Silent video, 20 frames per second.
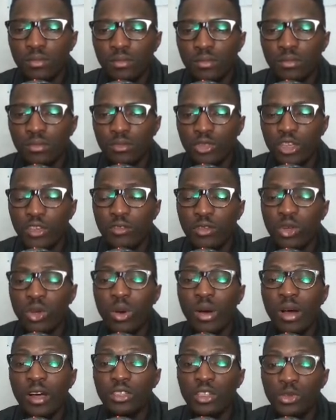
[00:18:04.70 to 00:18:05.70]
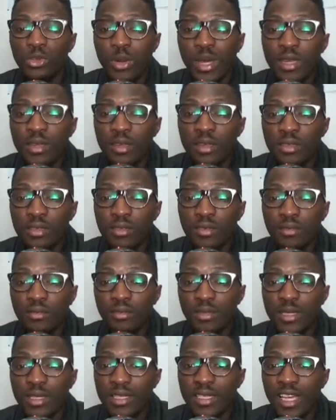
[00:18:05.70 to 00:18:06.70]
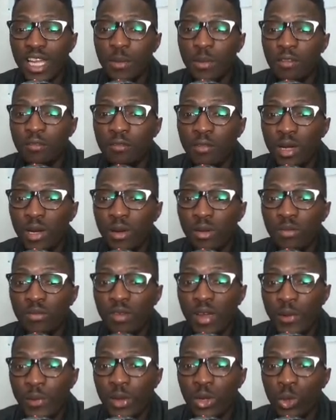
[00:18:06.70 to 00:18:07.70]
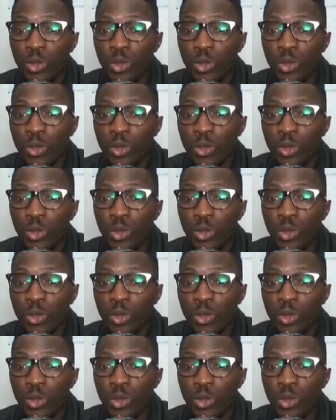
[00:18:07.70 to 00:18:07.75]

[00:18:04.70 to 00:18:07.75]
So if you know how to trade this is going to be a very good